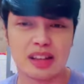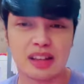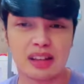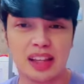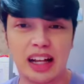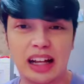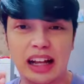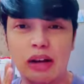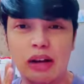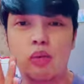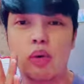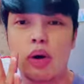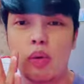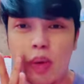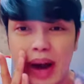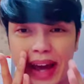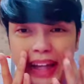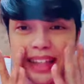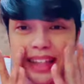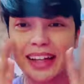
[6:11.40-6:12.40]

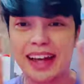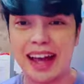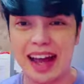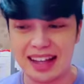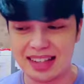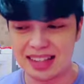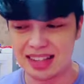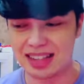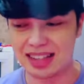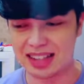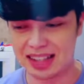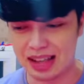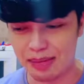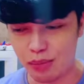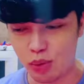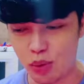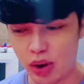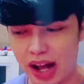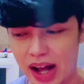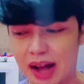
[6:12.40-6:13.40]
nagwa-white cast sa
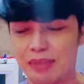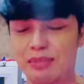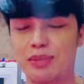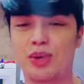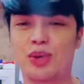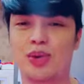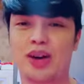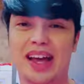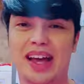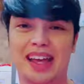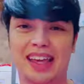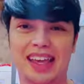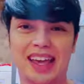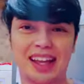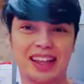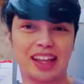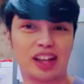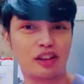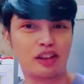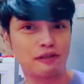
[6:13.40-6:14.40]
mukha mo.
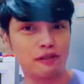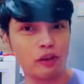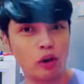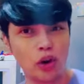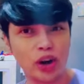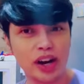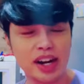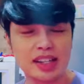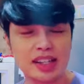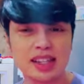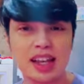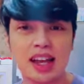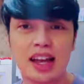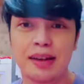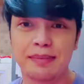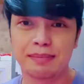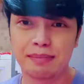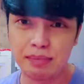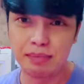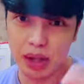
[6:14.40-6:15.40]
Ayan. And of course,
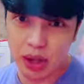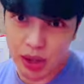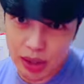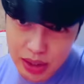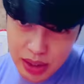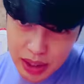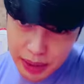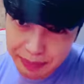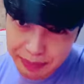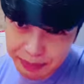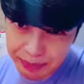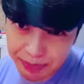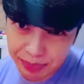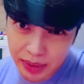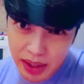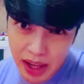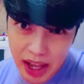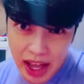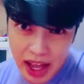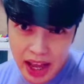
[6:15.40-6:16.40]
because
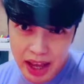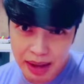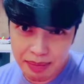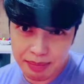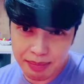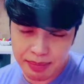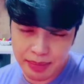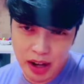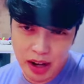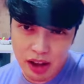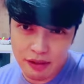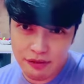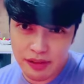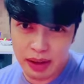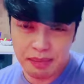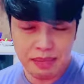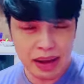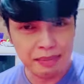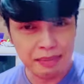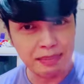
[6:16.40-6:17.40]
I'm
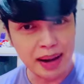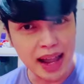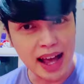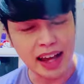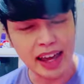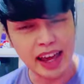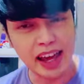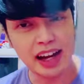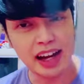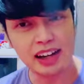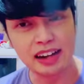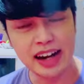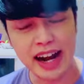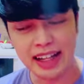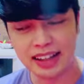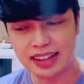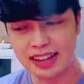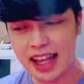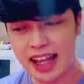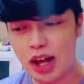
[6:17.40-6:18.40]
loving my black hair
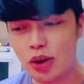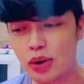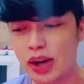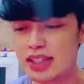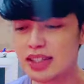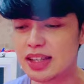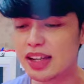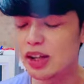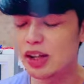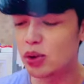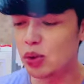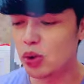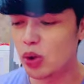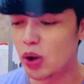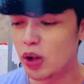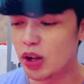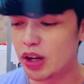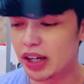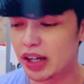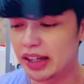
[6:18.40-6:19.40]
right now kasi
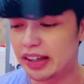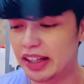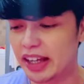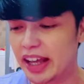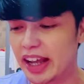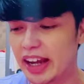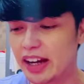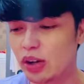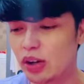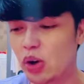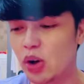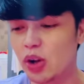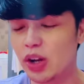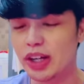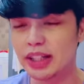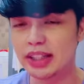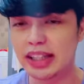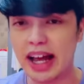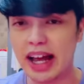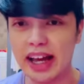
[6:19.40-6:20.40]
nag-hair
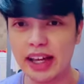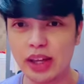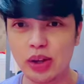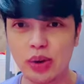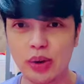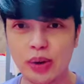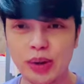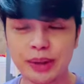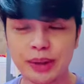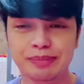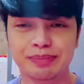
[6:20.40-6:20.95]
color tayo.